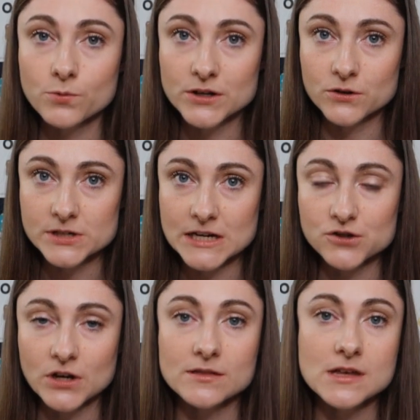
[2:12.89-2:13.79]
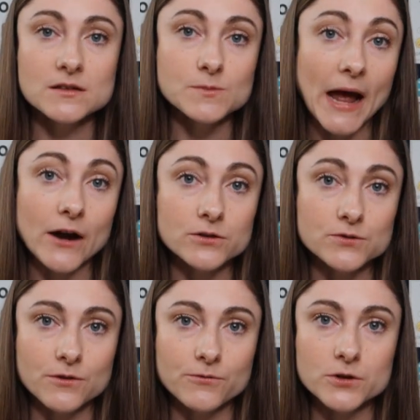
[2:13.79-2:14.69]
when you're teaching these patterns
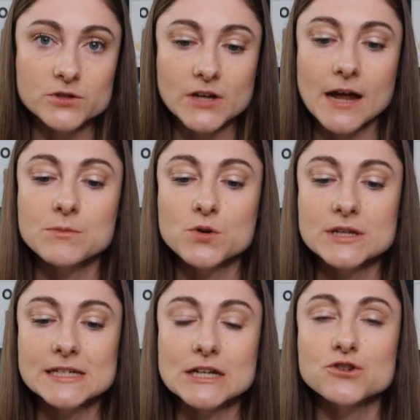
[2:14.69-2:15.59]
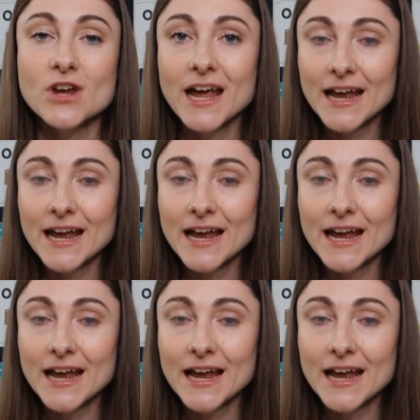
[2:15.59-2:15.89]
for the first time, you can teach